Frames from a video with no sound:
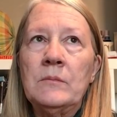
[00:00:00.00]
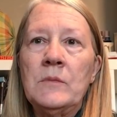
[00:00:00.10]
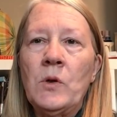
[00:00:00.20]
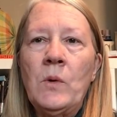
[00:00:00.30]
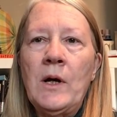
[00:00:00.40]

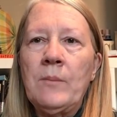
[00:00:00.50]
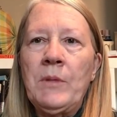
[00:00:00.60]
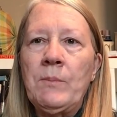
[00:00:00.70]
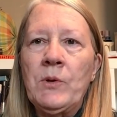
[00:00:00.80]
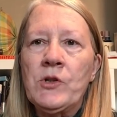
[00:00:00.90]
No high
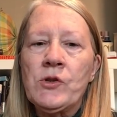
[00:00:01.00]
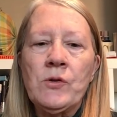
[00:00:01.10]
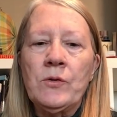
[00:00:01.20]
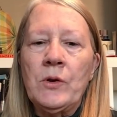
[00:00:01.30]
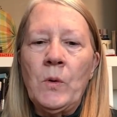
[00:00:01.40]
blood
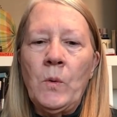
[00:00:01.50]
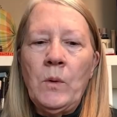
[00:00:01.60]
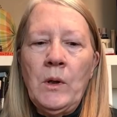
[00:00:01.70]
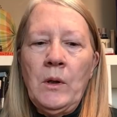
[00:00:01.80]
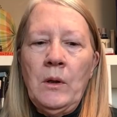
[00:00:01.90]
pressure, no
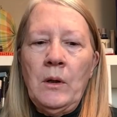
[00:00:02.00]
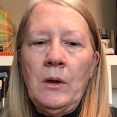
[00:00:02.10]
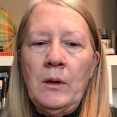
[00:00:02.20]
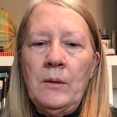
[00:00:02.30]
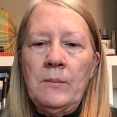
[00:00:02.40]

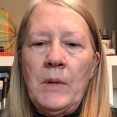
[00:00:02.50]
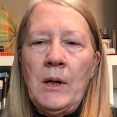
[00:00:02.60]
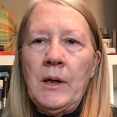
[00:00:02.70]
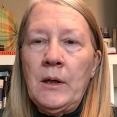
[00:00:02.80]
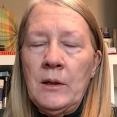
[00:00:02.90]

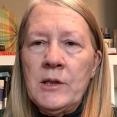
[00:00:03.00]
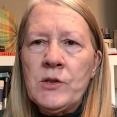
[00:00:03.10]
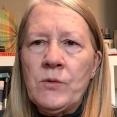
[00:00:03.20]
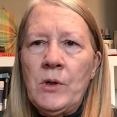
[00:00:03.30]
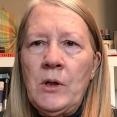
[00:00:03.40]
high
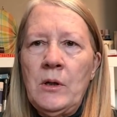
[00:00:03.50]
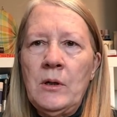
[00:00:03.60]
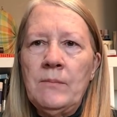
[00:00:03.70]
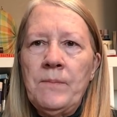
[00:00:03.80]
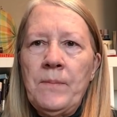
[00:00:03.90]

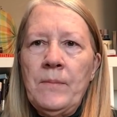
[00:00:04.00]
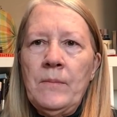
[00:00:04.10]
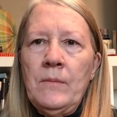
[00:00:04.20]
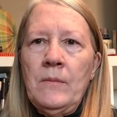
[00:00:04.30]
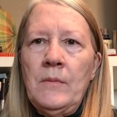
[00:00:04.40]
cholesterol,
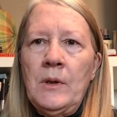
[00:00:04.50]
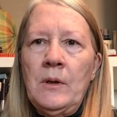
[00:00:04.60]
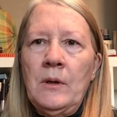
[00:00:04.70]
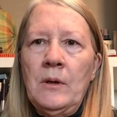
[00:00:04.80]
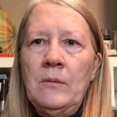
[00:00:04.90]

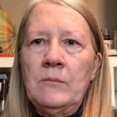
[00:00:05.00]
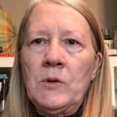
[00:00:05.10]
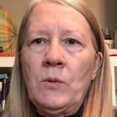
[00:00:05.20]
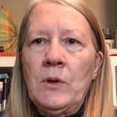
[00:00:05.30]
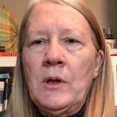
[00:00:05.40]

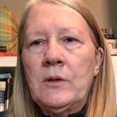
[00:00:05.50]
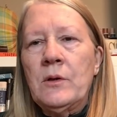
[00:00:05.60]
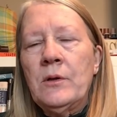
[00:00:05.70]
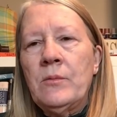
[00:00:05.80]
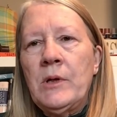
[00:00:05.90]
no clogged
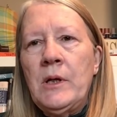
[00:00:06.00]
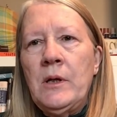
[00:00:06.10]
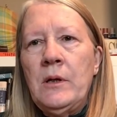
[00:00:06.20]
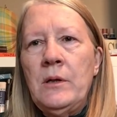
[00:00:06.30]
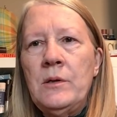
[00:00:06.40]

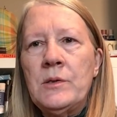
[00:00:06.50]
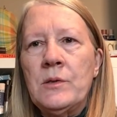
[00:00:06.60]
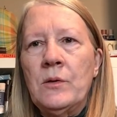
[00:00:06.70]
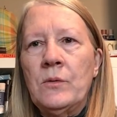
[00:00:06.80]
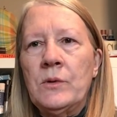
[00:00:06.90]
arteries,
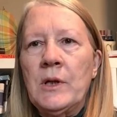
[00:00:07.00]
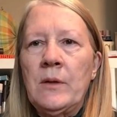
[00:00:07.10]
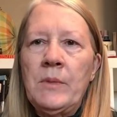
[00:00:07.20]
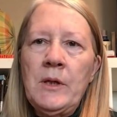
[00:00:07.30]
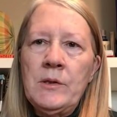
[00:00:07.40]
no
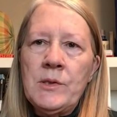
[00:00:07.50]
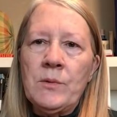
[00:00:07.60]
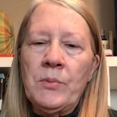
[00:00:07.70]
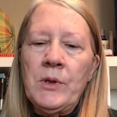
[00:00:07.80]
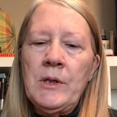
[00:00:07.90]
diabetes or
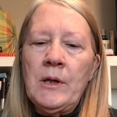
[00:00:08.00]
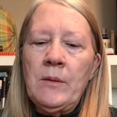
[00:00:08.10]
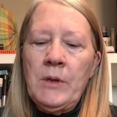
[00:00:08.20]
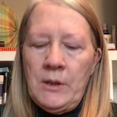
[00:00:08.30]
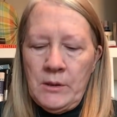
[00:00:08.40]

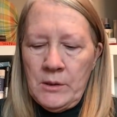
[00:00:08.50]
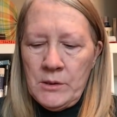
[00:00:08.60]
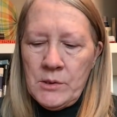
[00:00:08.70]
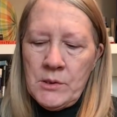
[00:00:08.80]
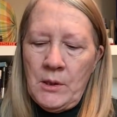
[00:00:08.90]

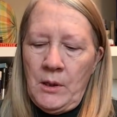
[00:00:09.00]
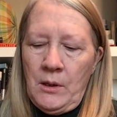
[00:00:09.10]
pre-diabetes.